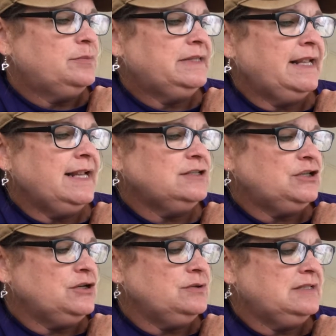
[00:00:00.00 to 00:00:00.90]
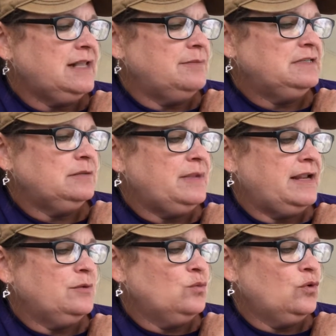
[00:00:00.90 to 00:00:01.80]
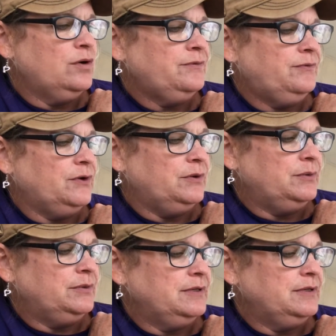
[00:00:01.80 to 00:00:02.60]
Plants use them to make more food.